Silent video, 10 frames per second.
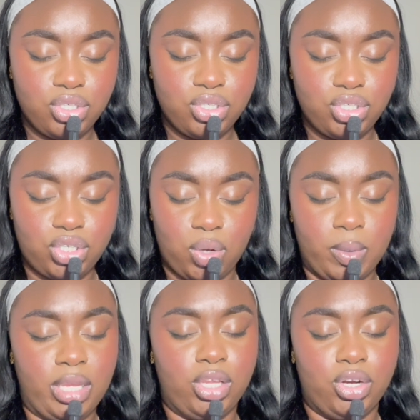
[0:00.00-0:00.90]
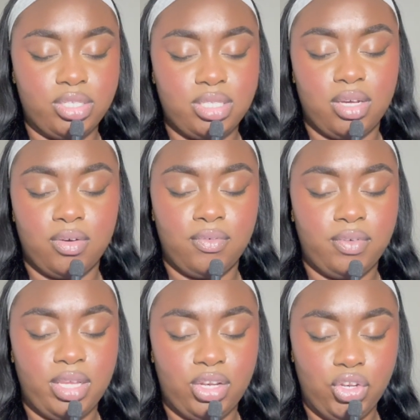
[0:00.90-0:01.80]
showing yourself
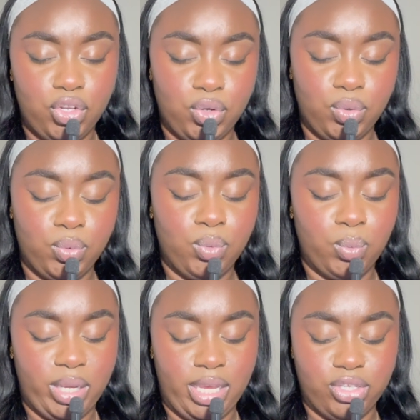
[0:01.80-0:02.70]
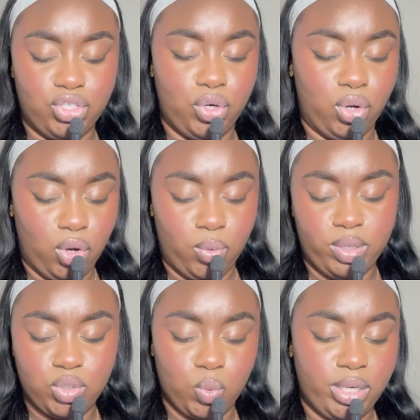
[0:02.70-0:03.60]
in new ways. You're
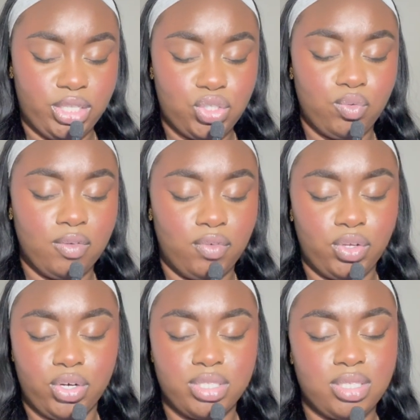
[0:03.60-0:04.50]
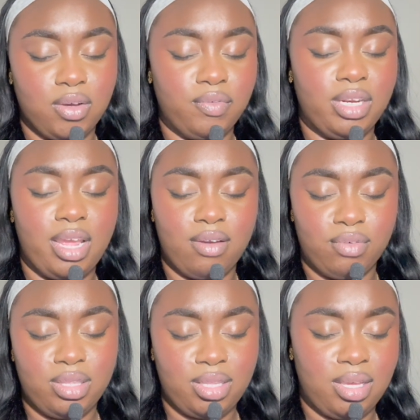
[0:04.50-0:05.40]
always wanting to reveal yourself in
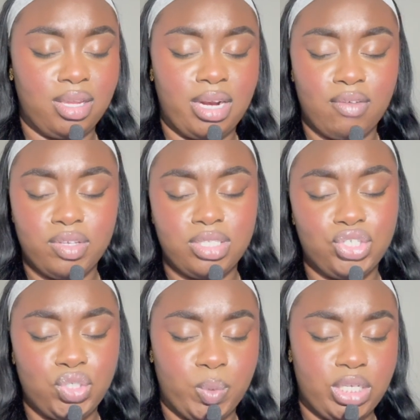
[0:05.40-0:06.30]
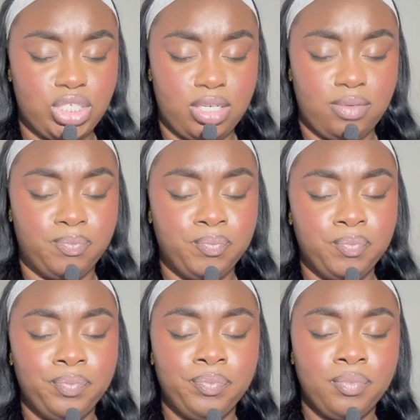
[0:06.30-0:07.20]
everything, in every situation.
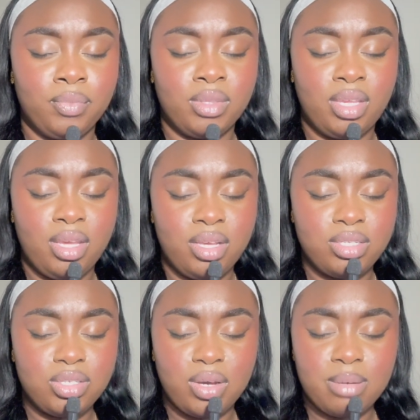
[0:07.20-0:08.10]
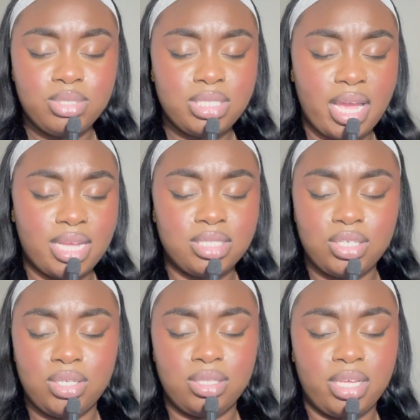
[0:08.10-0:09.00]
So, God, I'm just
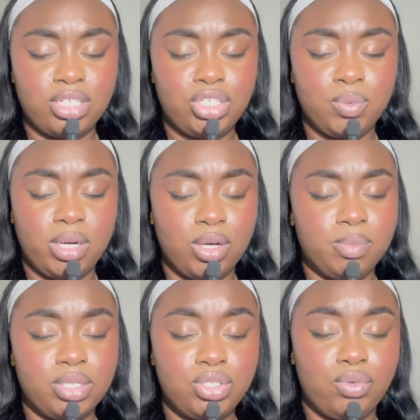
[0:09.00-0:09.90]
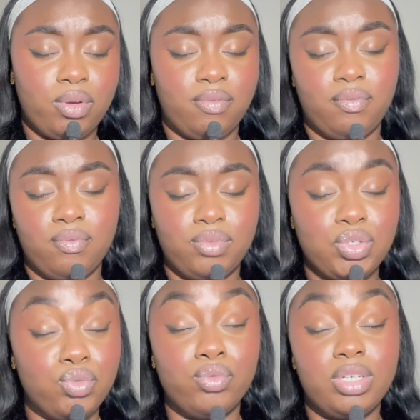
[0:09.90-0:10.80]
asking that you would help us to, re-
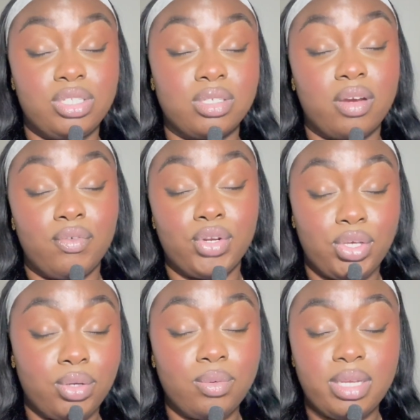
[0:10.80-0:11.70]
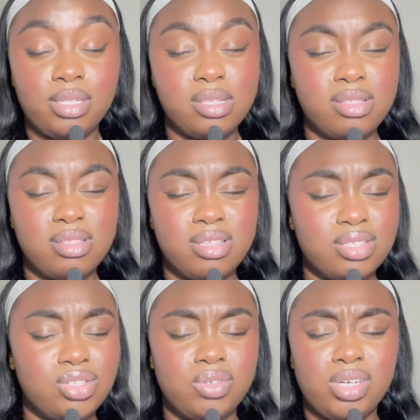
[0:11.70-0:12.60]
to discover you in
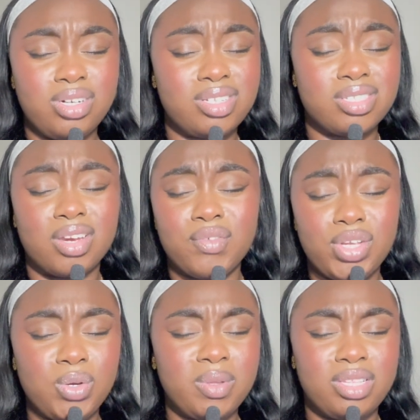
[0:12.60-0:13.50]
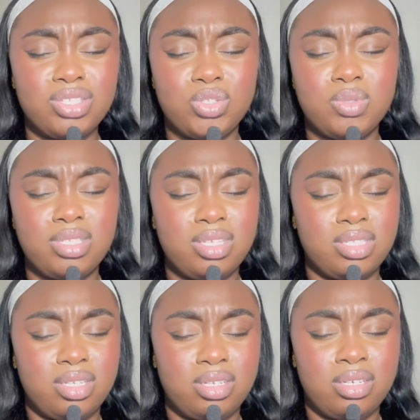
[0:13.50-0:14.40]
this new year, discover you in this new
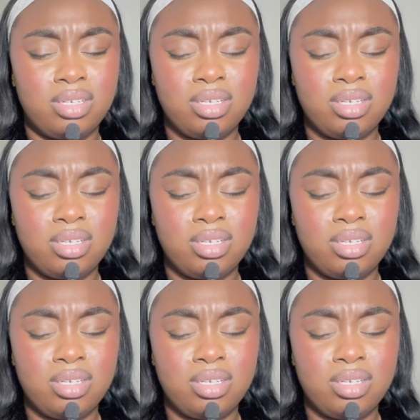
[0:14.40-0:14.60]
season,